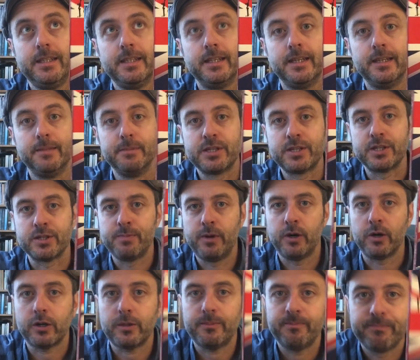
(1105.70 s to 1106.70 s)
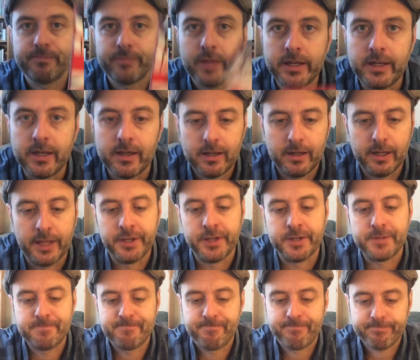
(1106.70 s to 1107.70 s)
Mr. Spock,
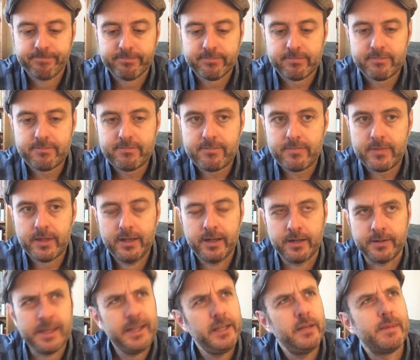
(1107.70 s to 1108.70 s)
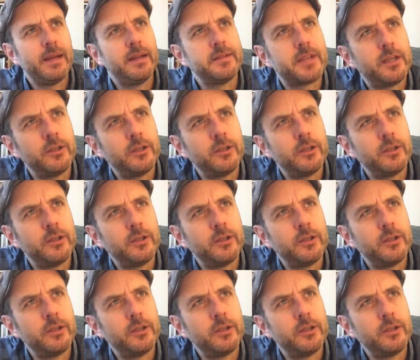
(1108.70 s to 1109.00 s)
Leonard. And thinking about it,